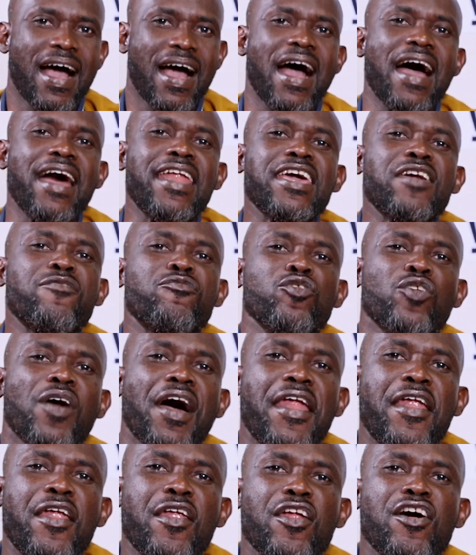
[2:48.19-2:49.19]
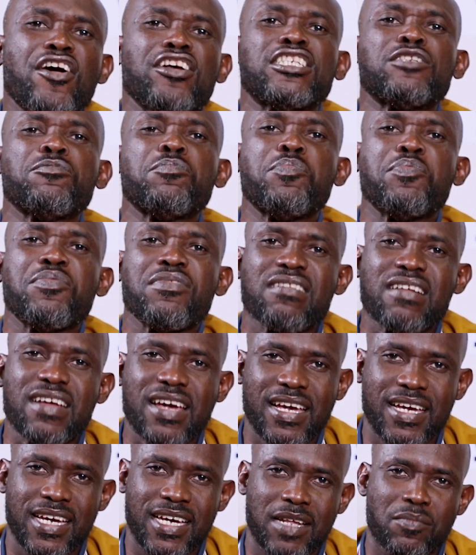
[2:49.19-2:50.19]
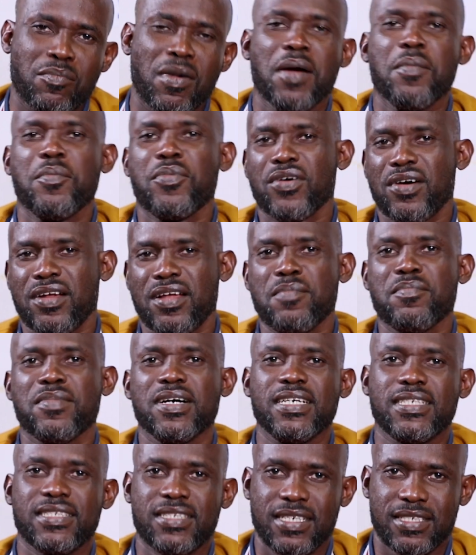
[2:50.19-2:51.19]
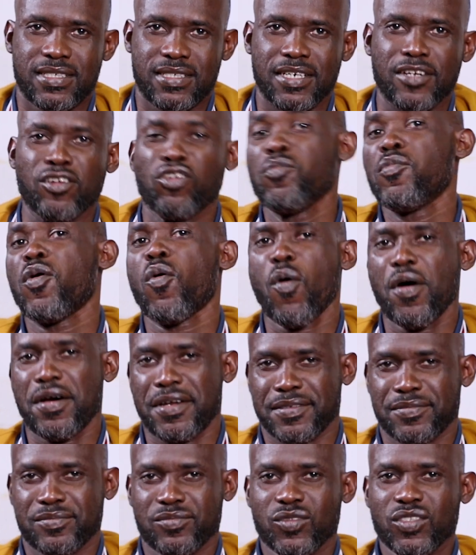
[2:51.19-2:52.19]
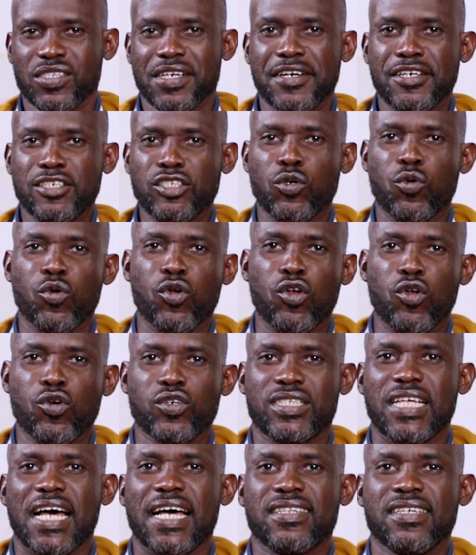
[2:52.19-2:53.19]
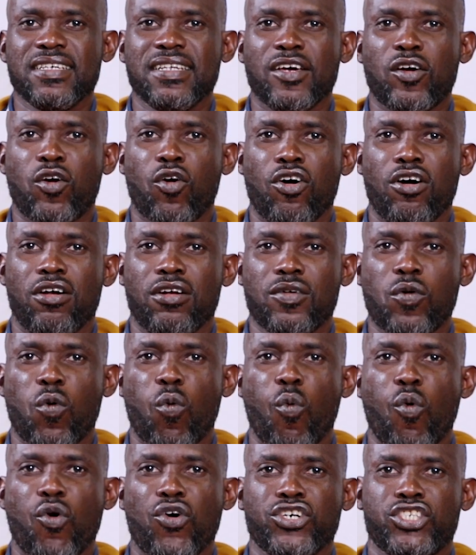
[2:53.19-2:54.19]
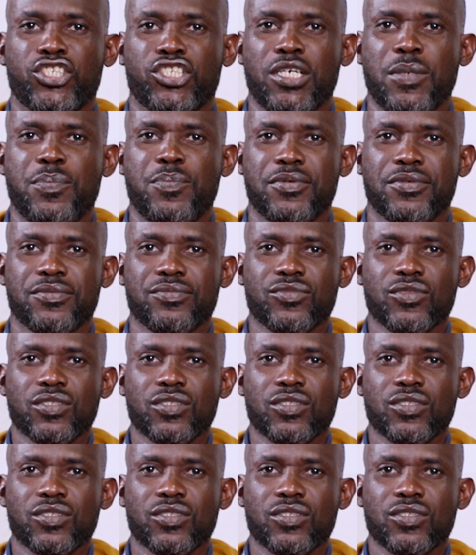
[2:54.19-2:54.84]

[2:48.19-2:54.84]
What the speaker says: And if you are not praying, my brother, my sister, number one, you would lose that thing they call worship,